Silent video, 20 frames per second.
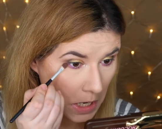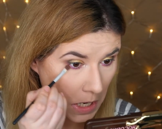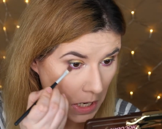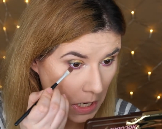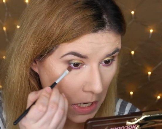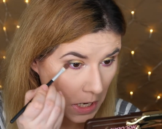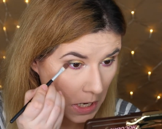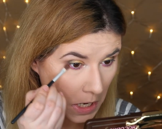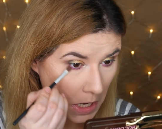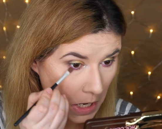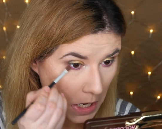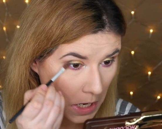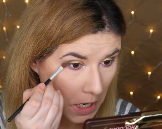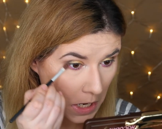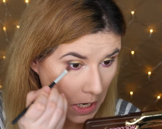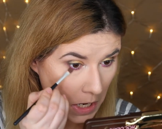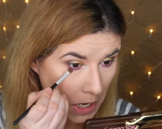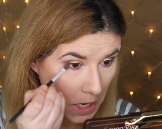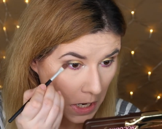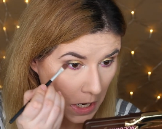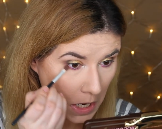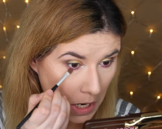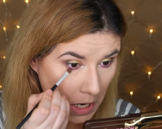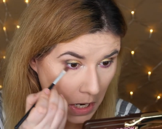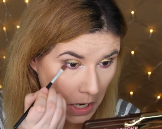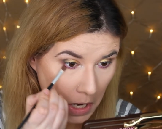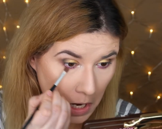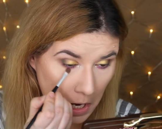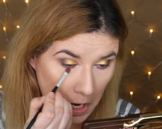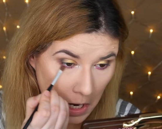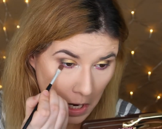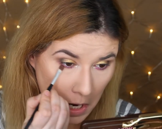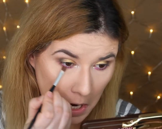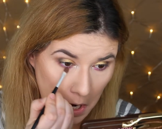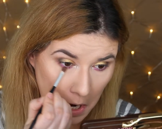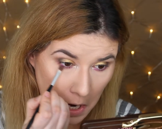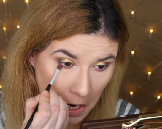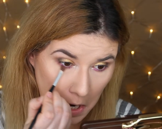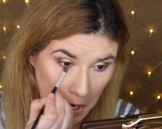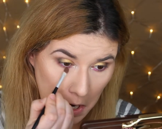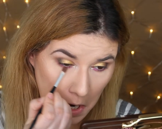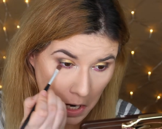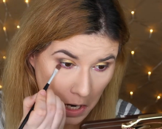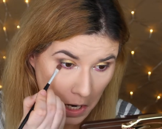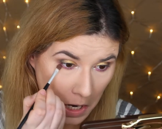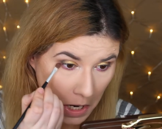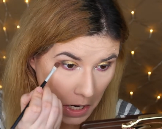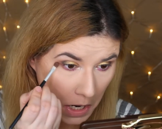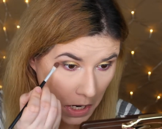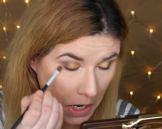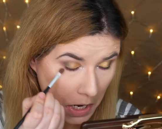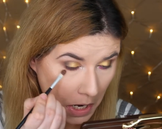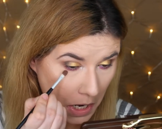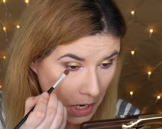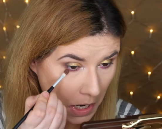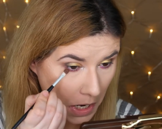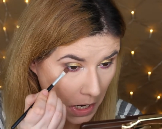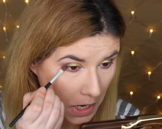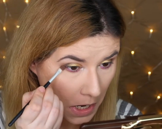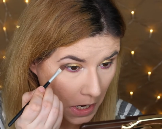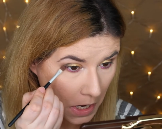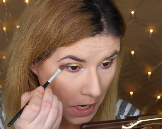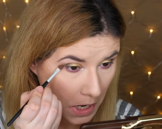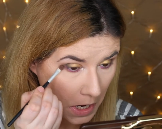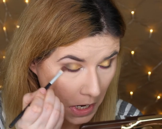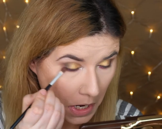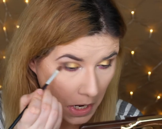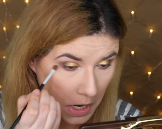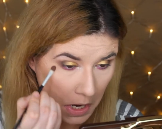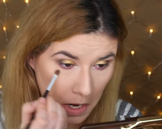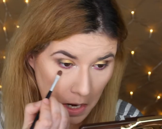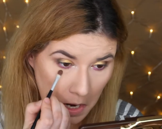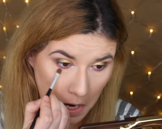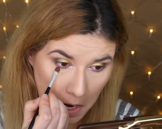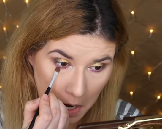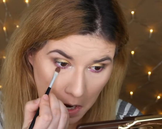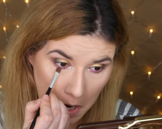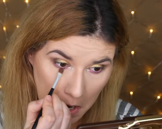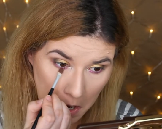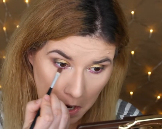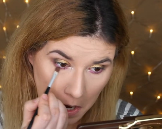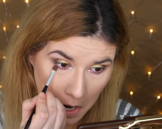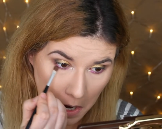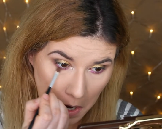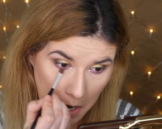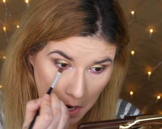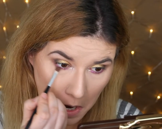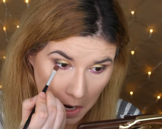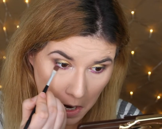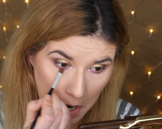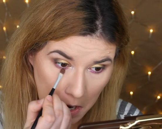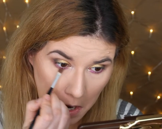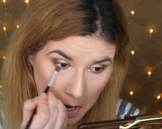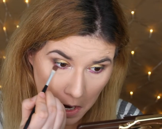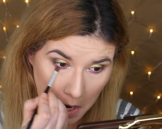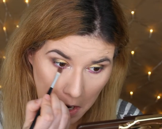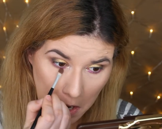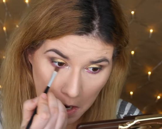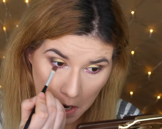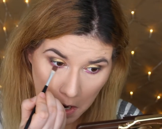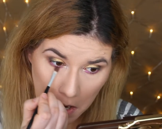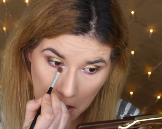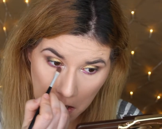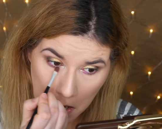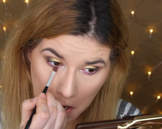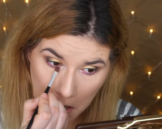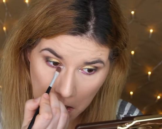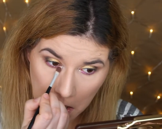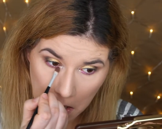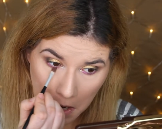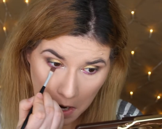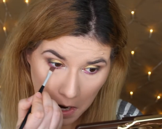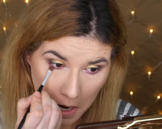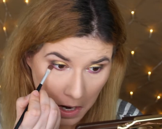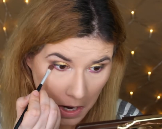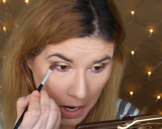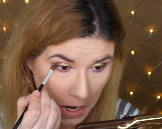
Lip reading: (silence)